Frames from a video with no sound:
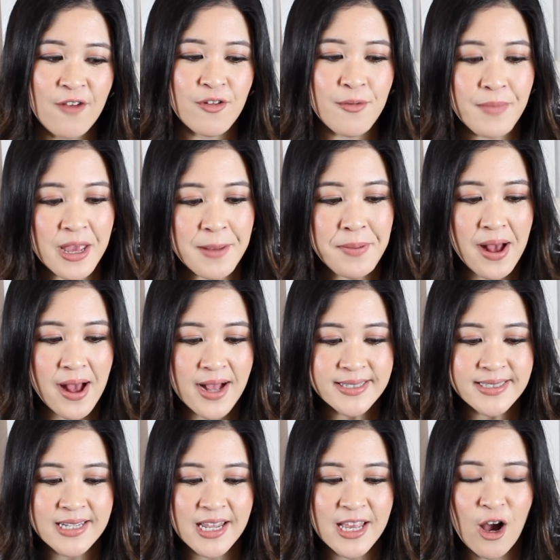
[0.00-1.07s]
For me
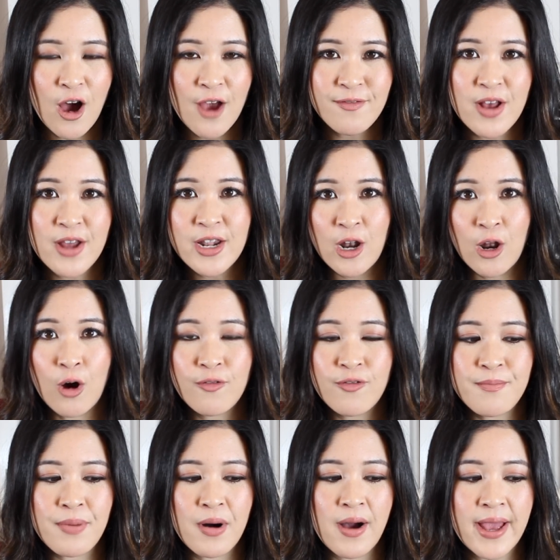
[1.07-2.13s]
personally, I've learned a lot
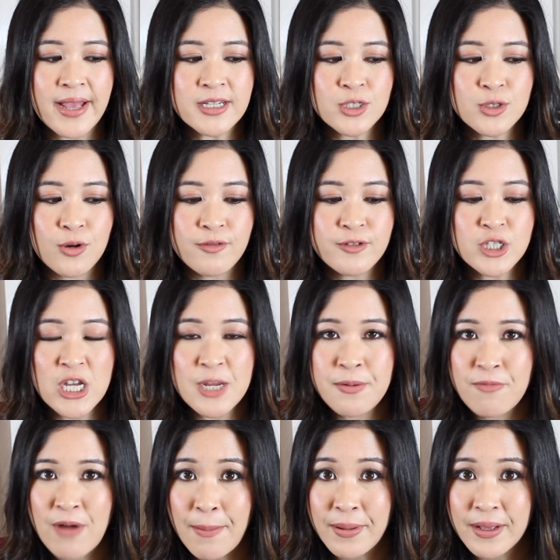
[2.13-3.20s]
from buying sort of
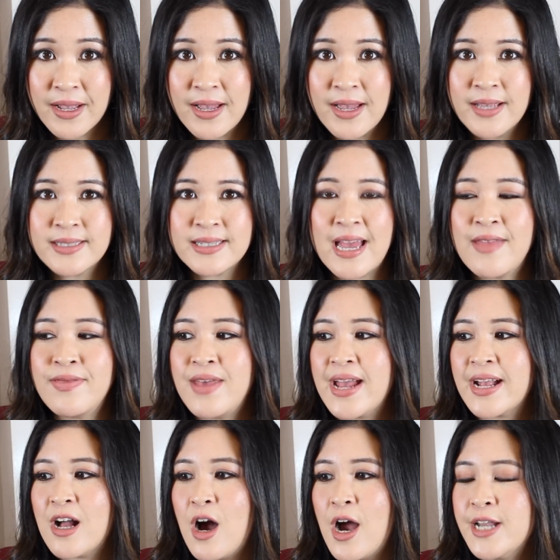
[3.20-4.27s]
cheaper replicas and
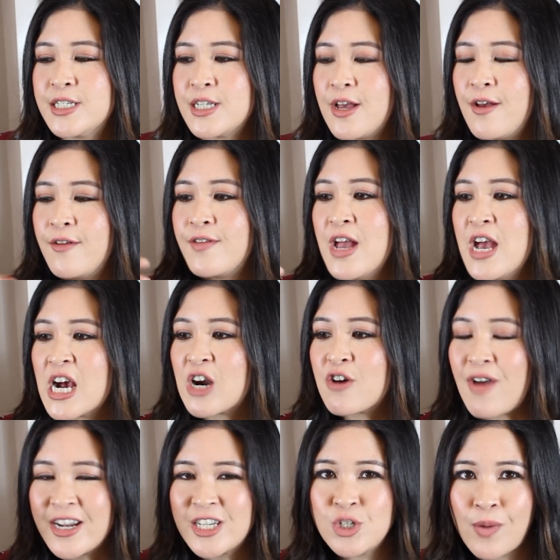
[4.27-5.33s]
then kind of
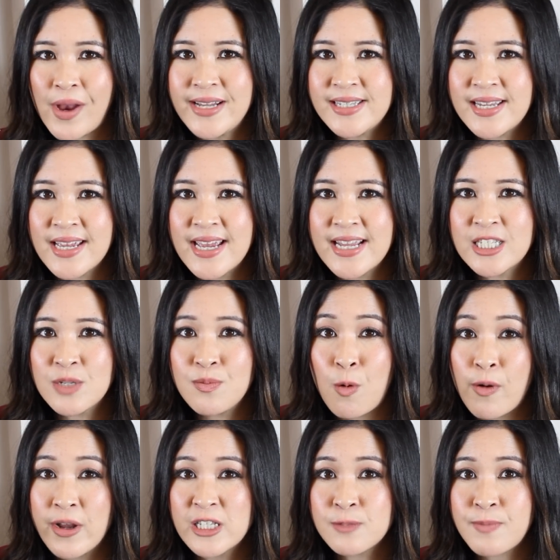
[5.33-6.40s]
graduating into
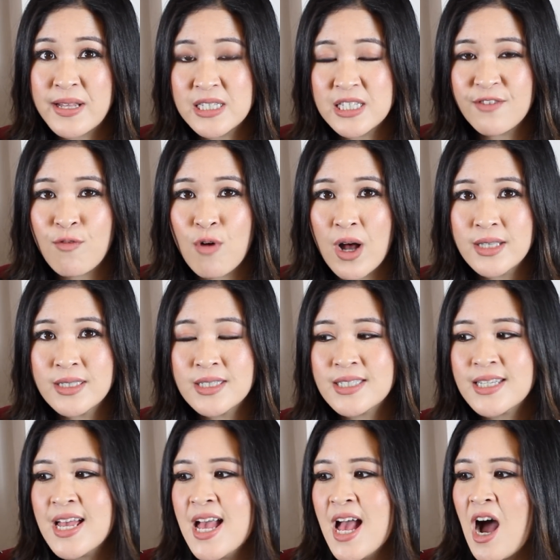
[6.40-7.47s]
more expensive
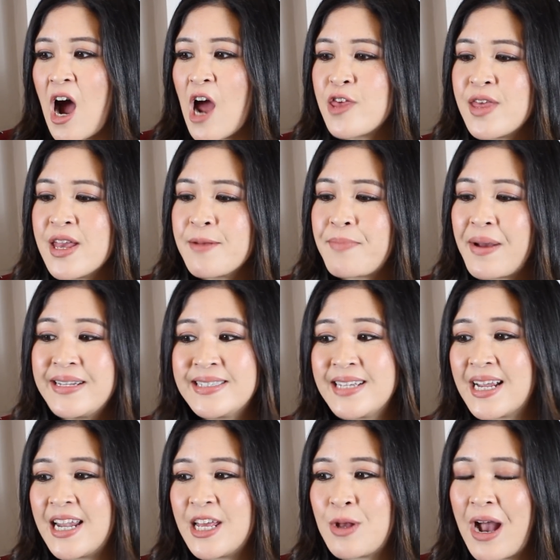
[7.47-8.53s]
ones. I think
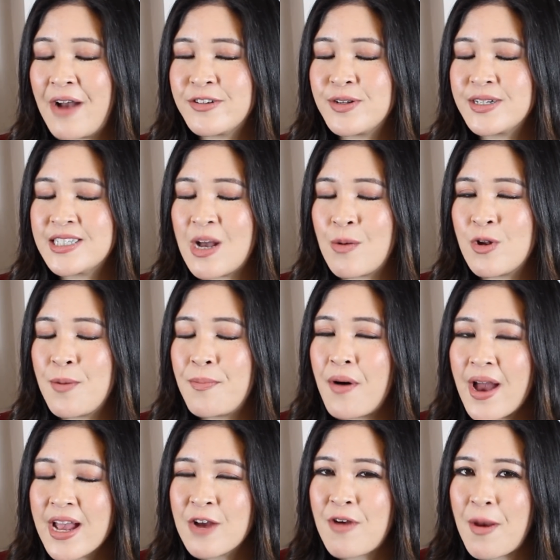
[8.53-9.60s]
basically you have to accept when you're
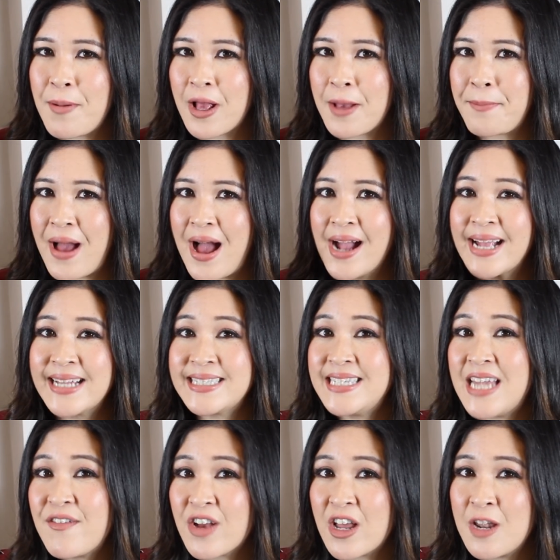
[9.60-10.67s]
buying a replica bag, it's
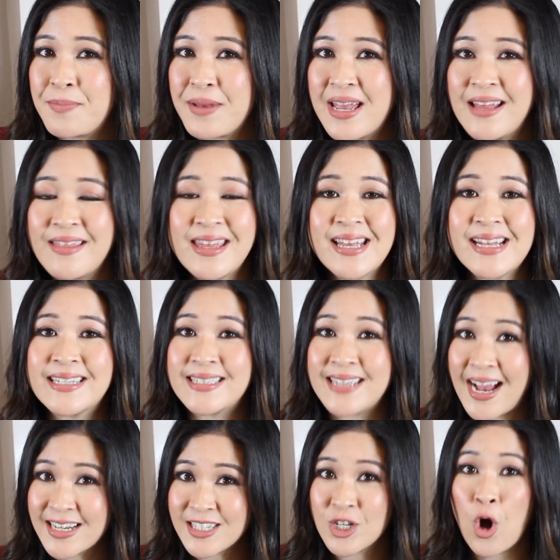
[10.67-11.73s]
never going to be the
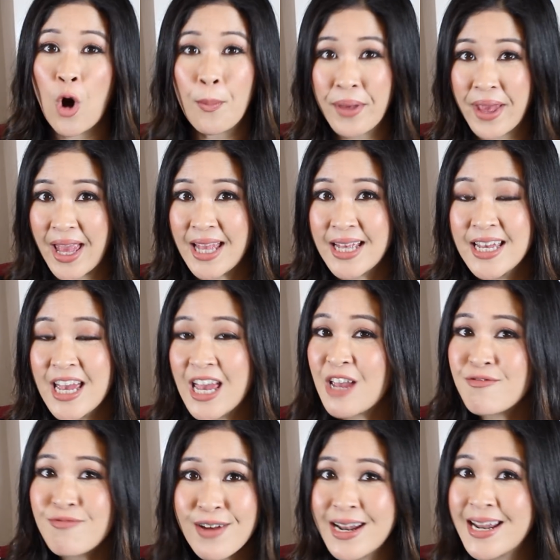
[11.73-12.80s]
exact copy.
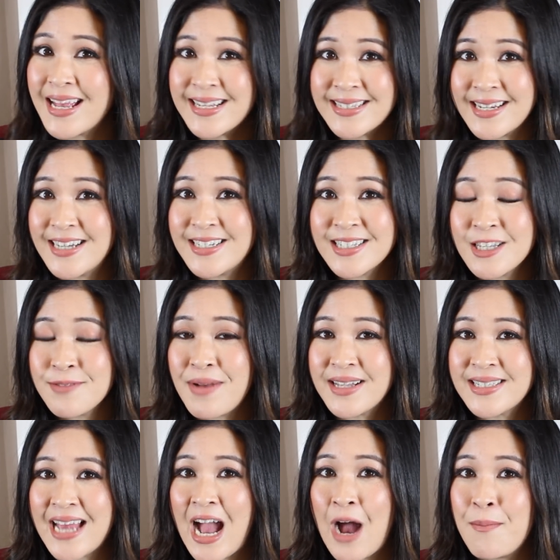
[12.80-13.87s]
It really isn't. It doesn't
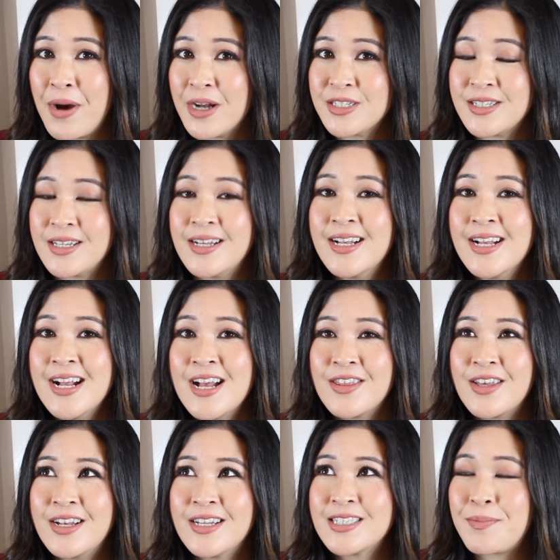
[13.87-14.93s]
matter how much the
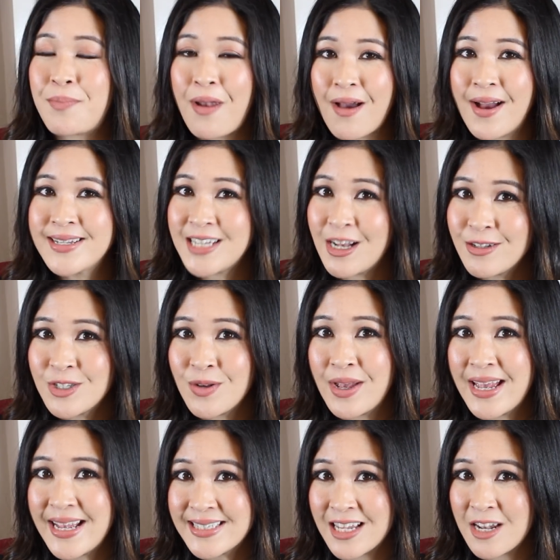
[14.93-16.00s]
supplier tells you
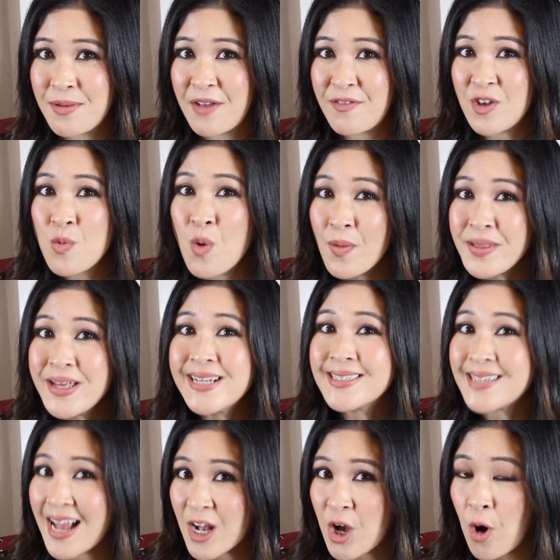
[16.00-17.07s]
it is going to be. If you want the
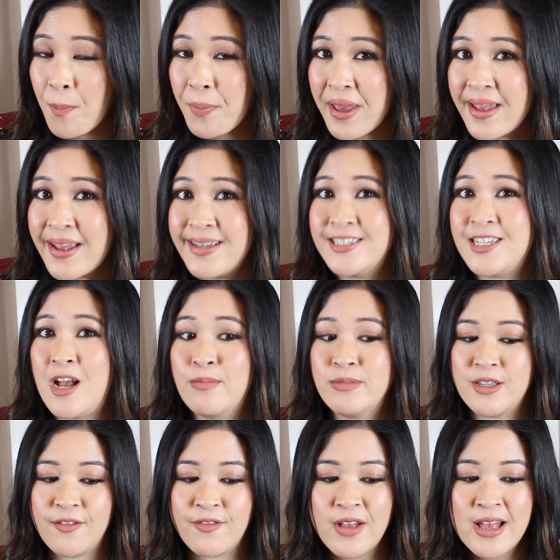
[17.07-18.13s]
exact copy in
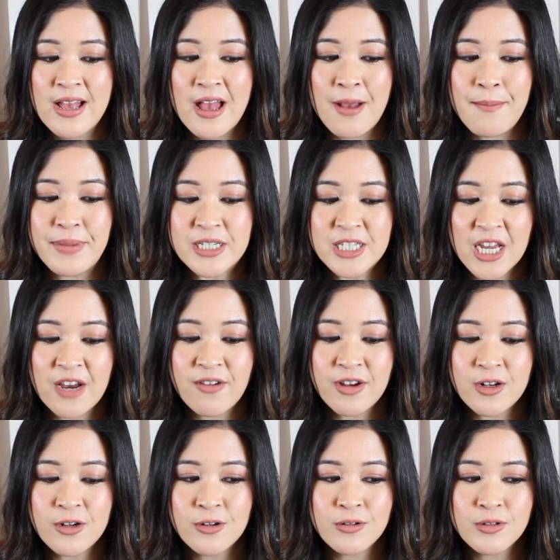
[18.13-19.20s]
terms of
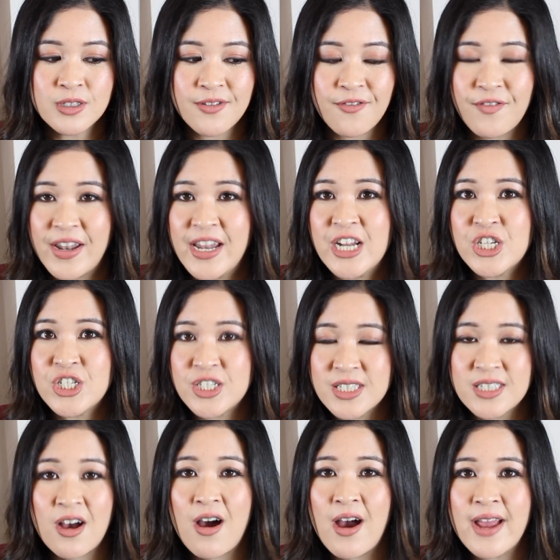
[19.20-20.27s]
materials, finish,
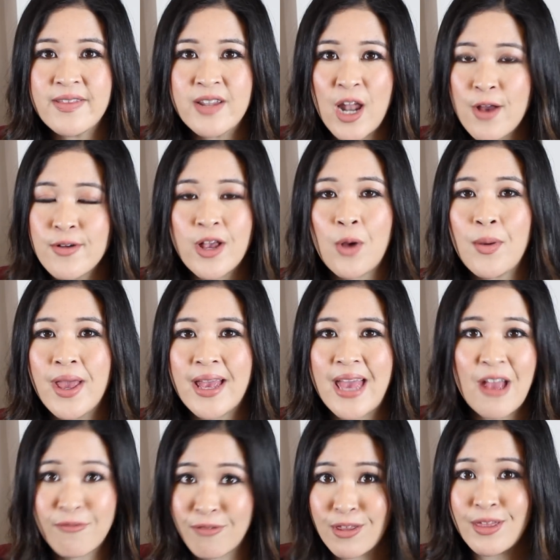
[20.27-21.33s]
design, logoing,
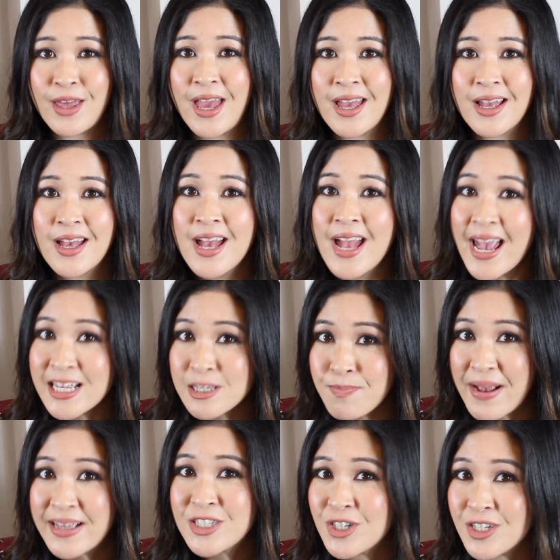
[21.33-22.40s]
everything, it's
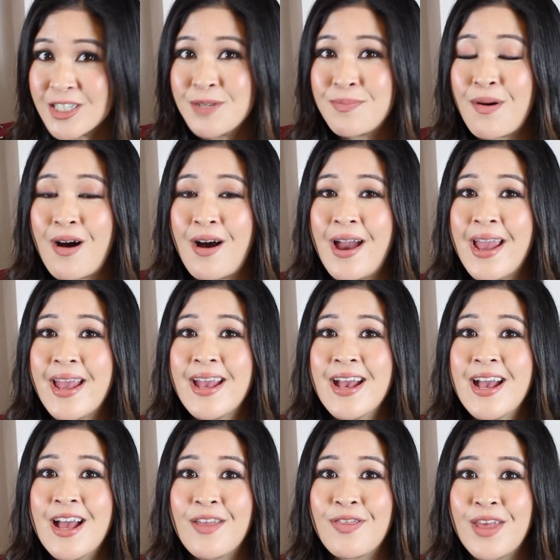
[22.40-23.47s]
best just to buy
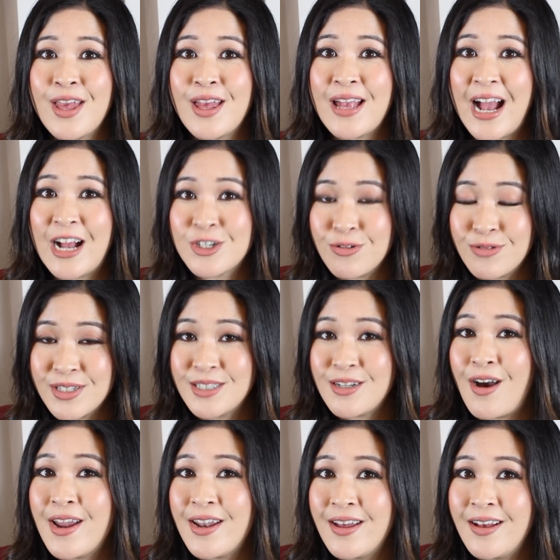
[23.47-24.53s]
the actual
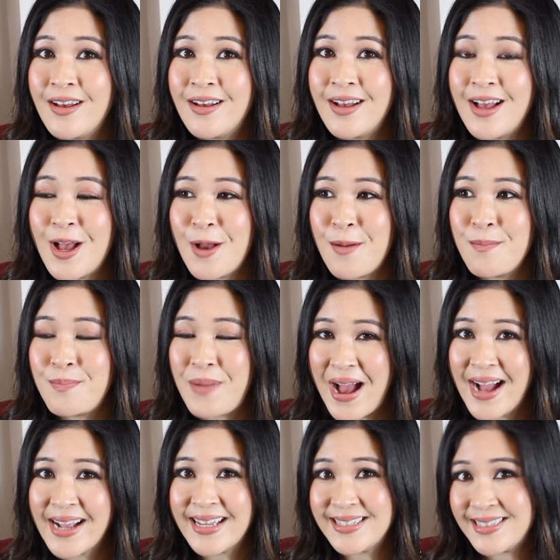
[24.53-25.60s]
designer
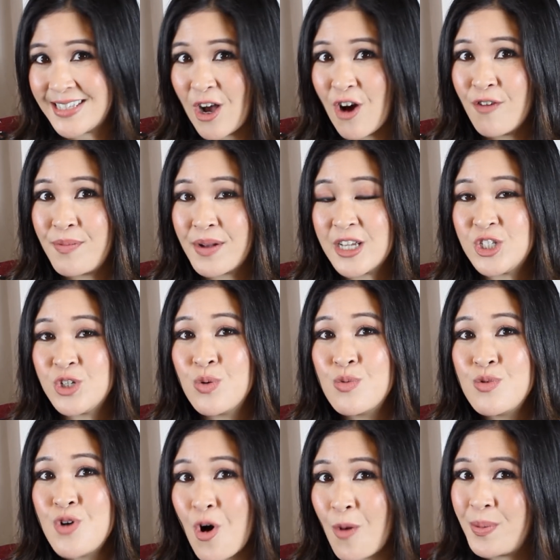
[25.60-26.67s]
bag itself, because you will
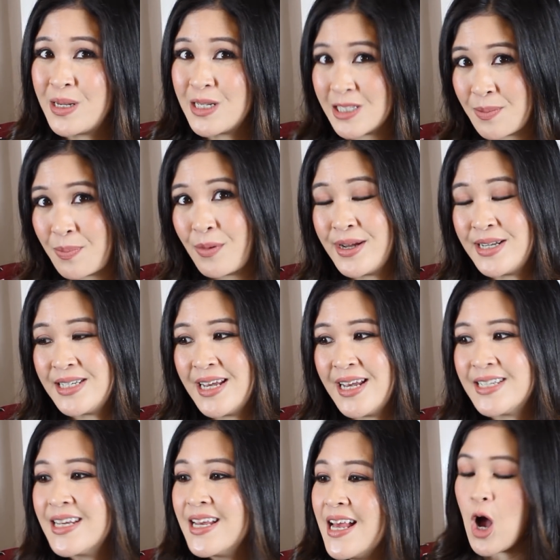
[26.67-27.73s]
not be
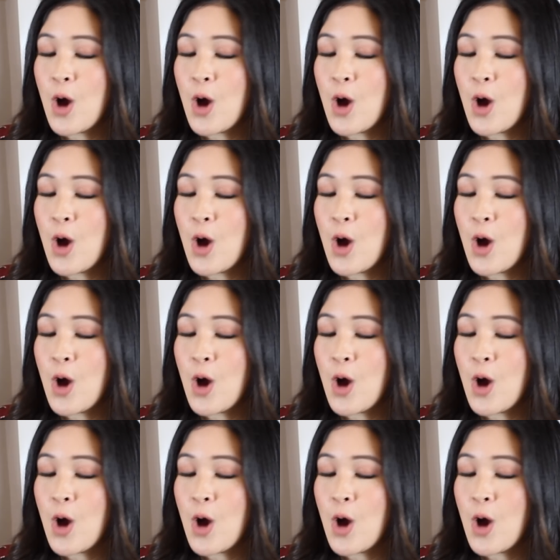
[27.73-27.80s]
disappointed.